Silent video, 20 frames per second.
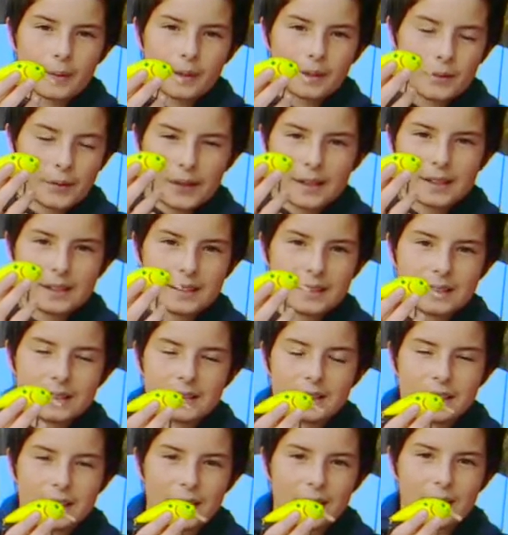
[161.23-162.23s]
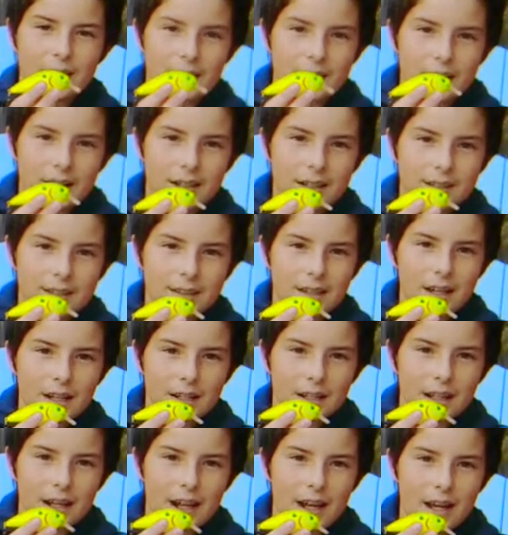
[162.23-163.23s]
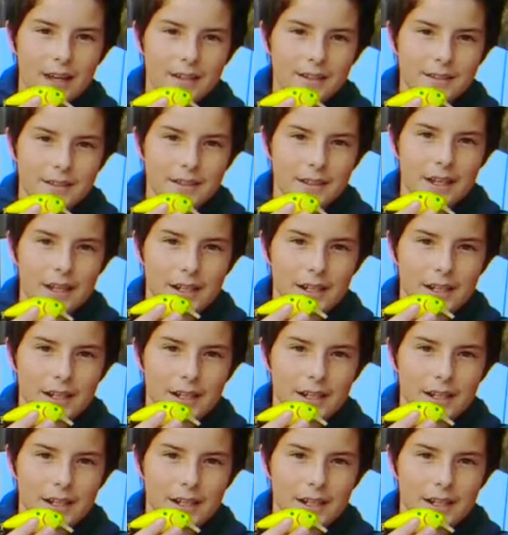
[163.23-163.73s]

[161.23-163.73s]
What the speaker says: you want to get a nice long cast,